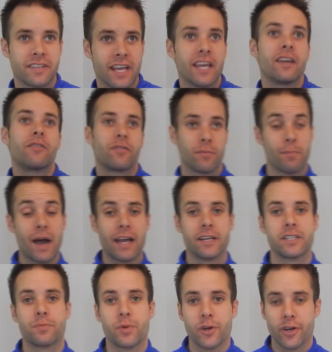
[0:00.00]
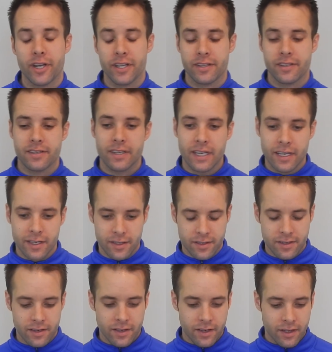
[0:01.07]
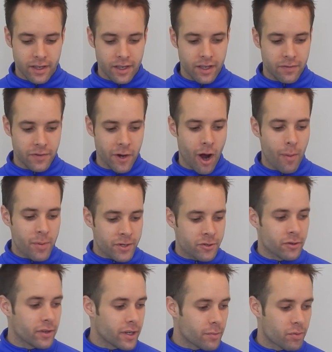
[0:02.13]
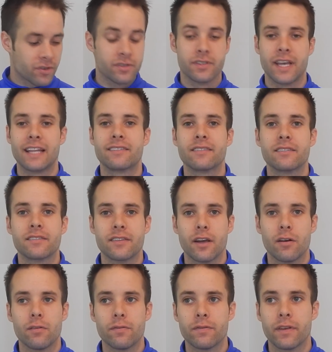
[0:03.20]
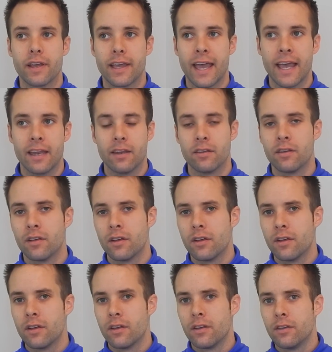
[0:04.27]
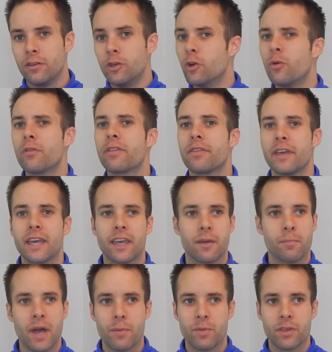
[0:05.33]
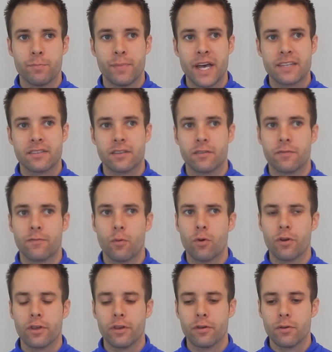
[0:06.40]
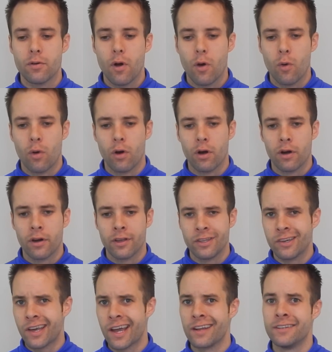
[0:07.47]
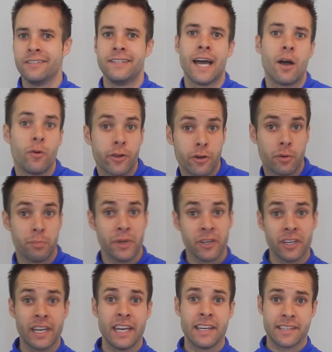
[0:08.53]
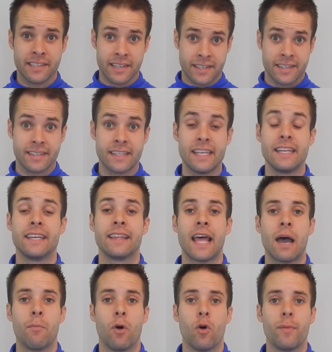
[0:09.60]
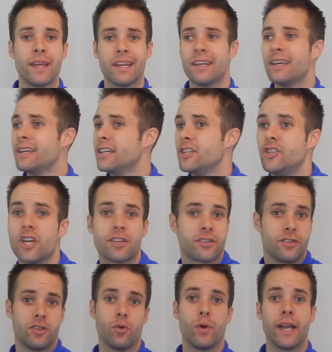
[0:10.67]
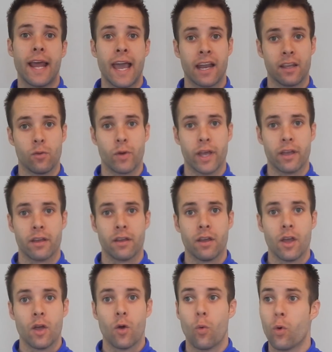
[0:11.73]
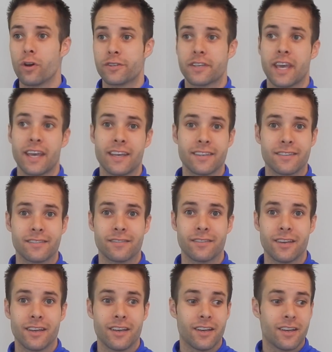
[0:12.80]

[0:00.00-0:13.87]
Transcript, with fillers: you to take from my experience is, if an opportunity presents itself and you don't think it might be the best thing for you, or you kind of doubt your ability to succeed in that moment, just do it anyway. Worst case,